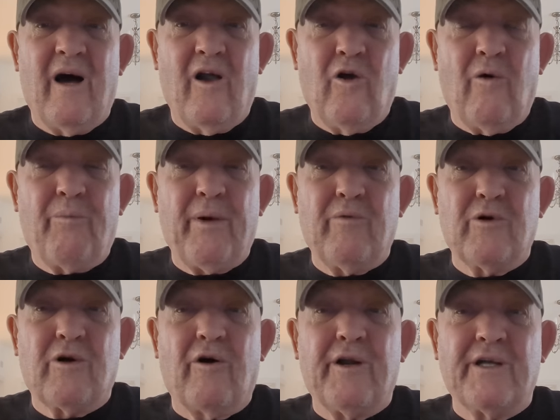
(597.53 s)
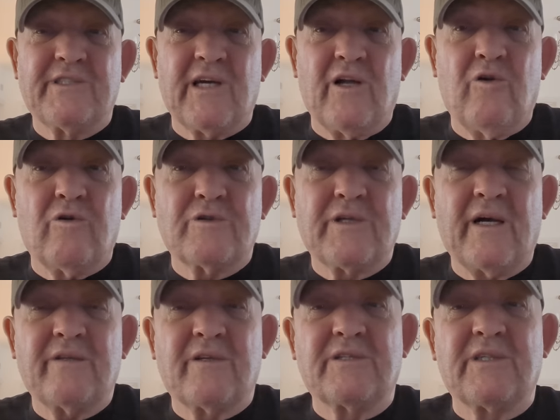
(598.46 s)
A lot of people go there to get looked
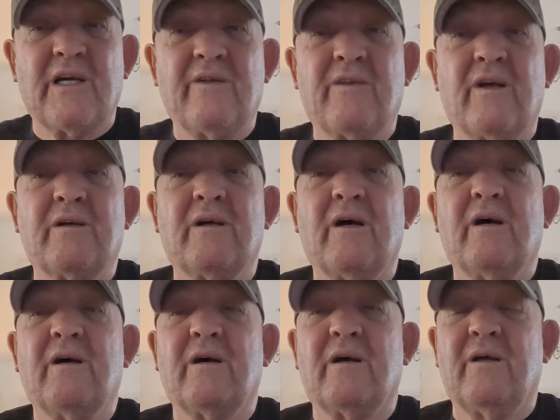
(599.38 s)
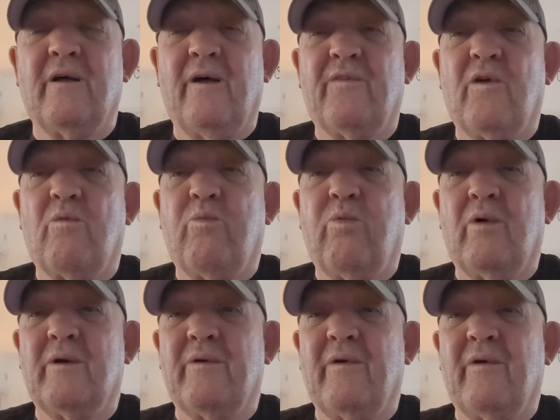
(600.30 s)
at to see if they're, if they're uh,
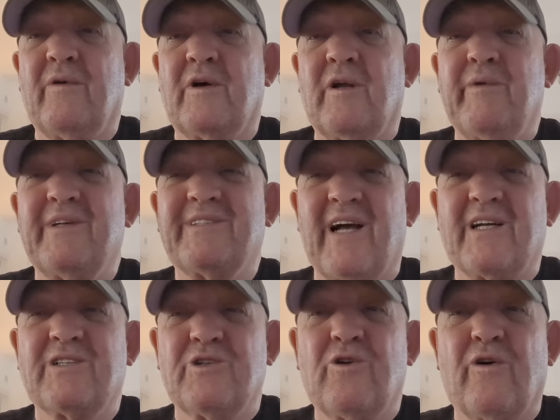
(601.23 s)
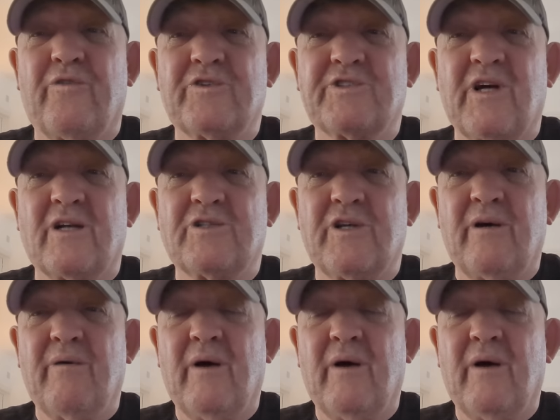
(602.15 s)
going to be sectioned off and such, yeah.